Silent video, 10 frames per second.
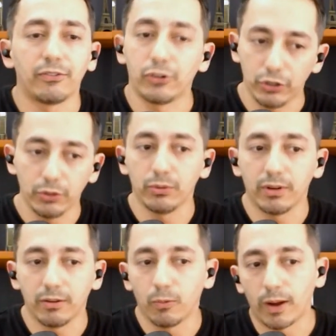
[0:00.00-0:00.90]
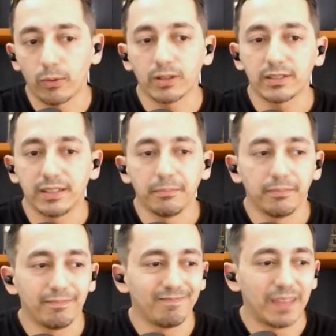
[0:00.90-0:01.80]
For you, what was
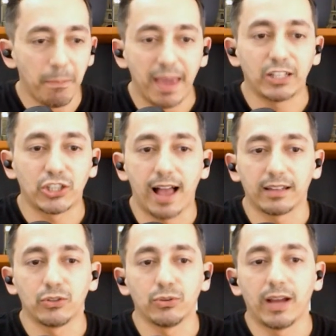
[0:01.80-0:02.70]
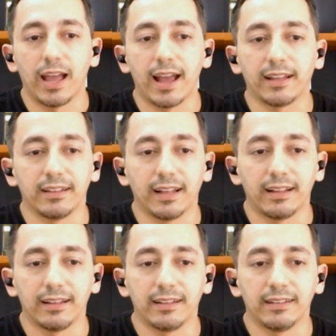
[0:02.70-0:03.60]
the main challenge you
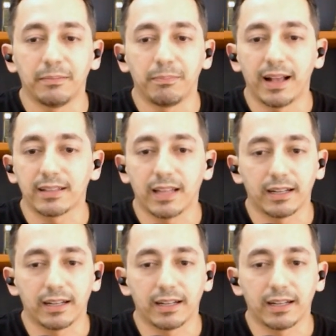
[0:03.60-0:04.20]
had in the past?